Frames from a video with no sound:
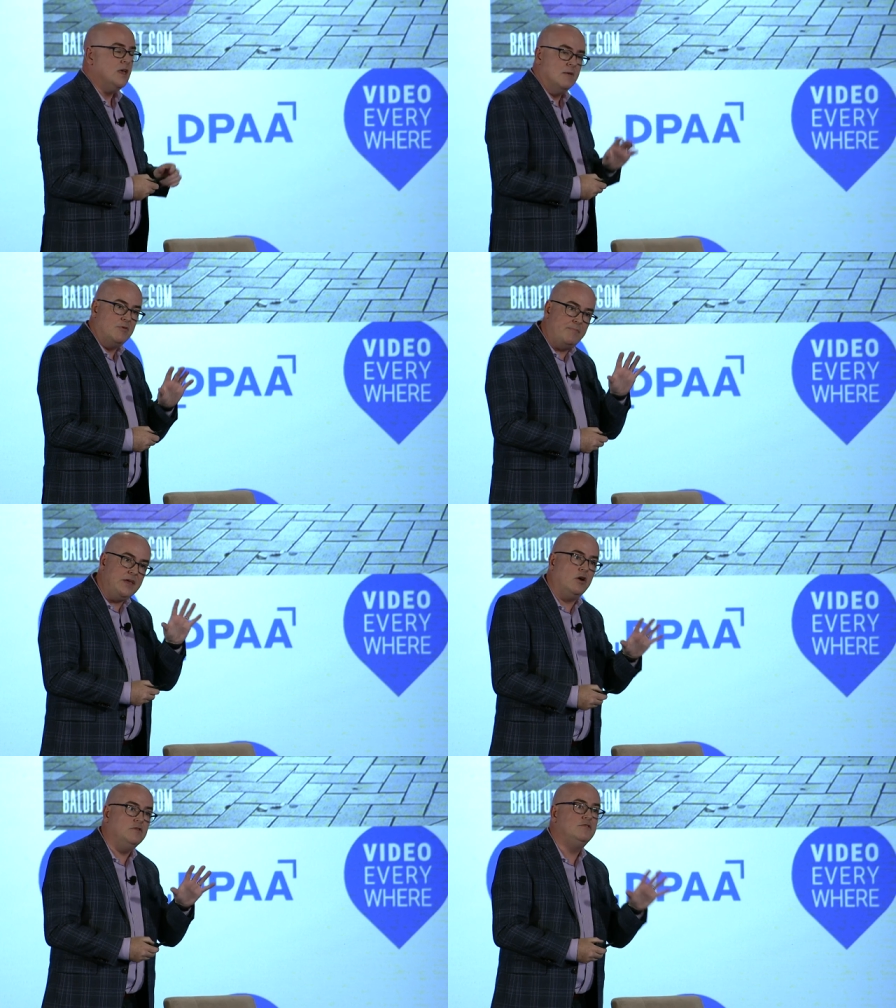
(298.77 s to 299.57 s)
But
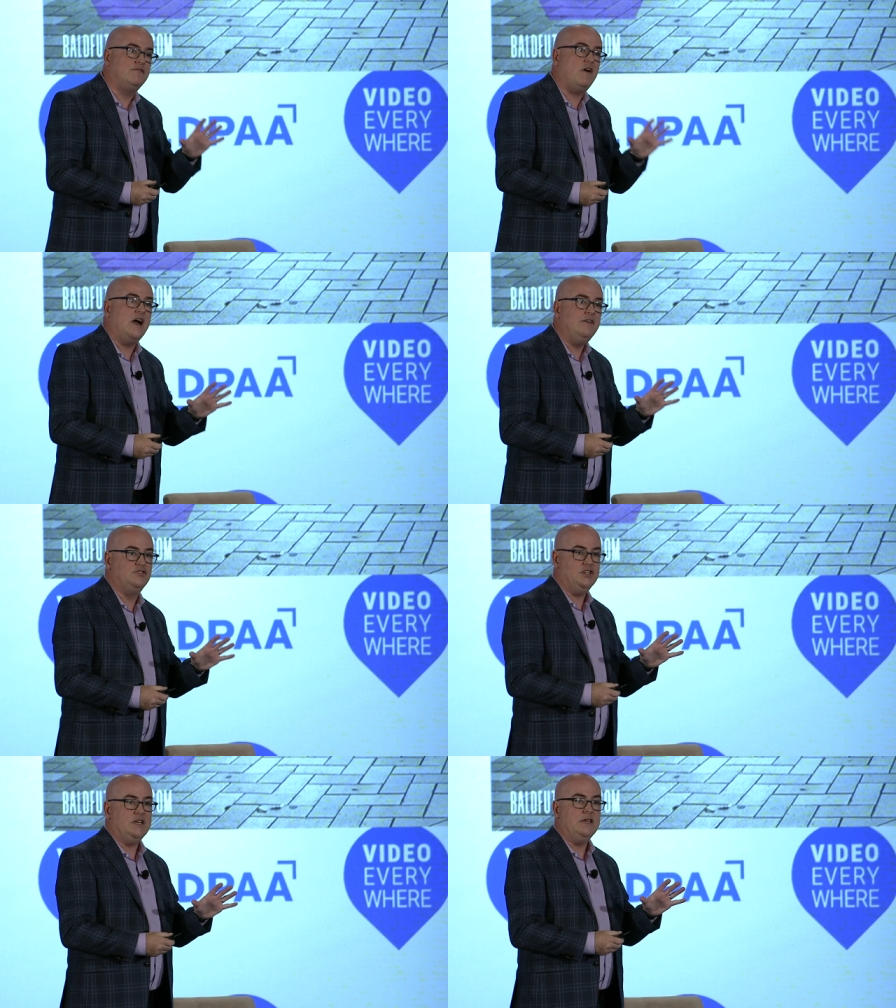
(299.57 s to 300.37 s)
beyond
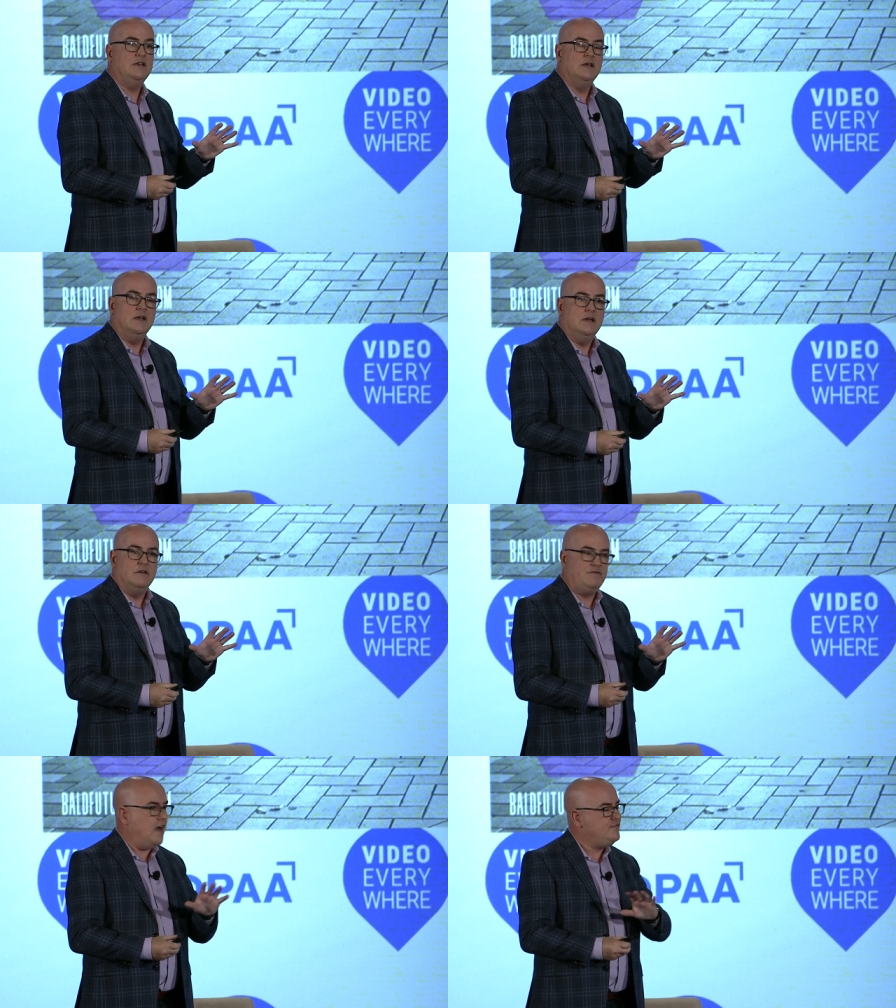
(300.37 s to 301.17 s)
5G,
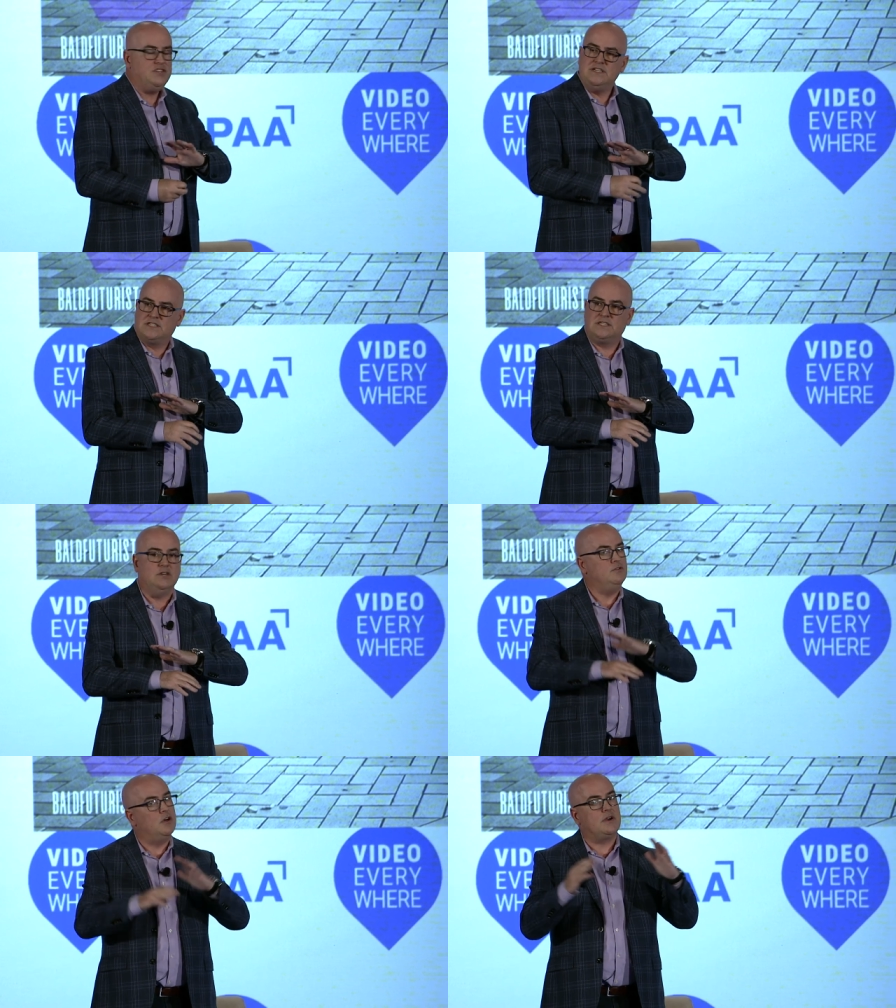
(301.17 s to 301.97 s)
5G is
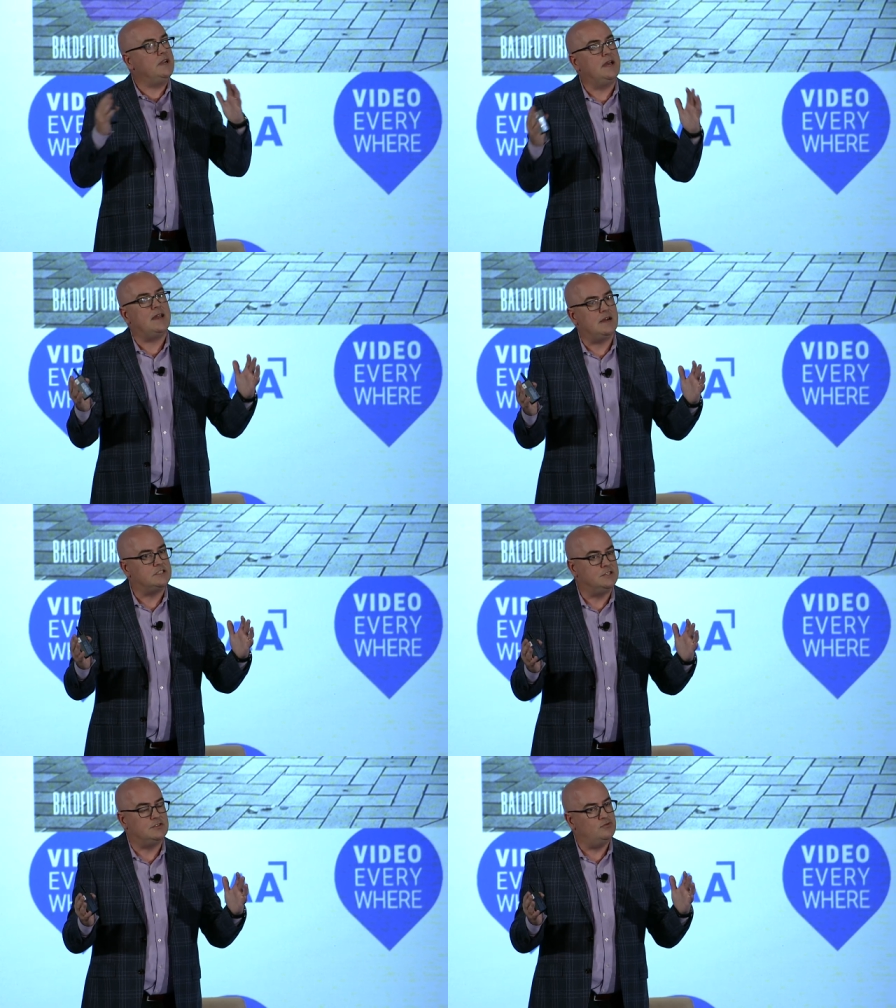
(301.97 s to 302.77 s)
still not going to get out
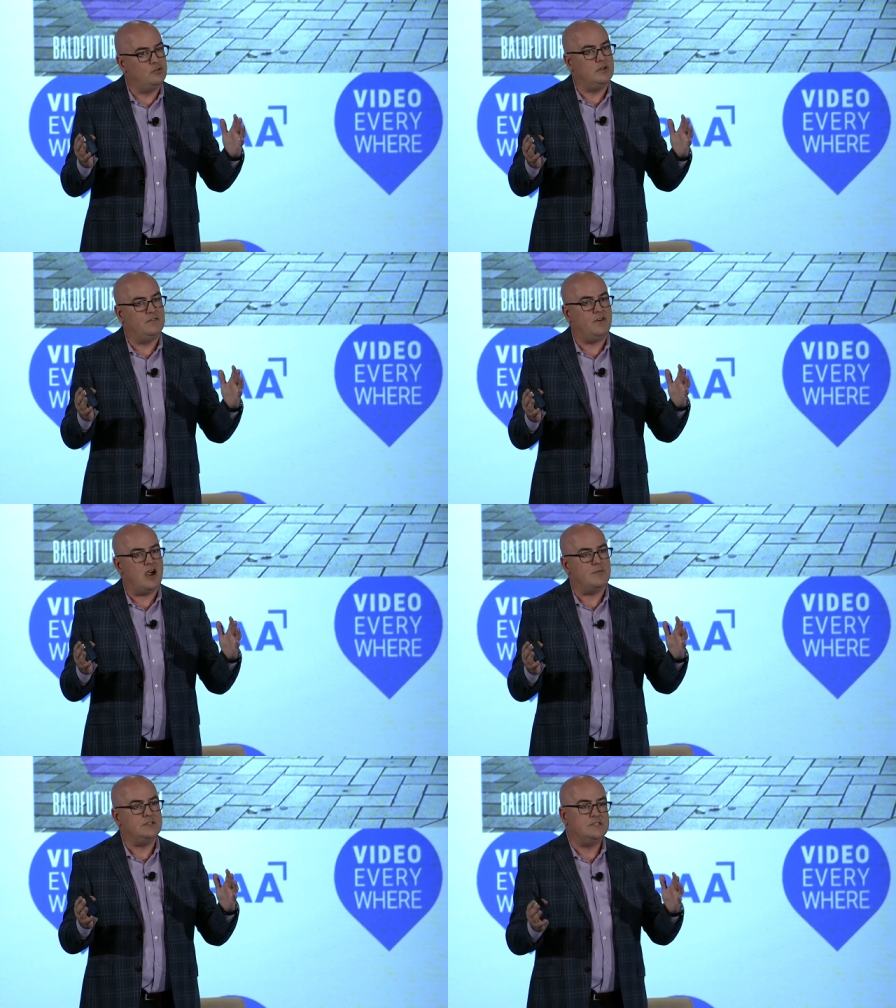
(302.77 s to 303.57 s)
into rural environments.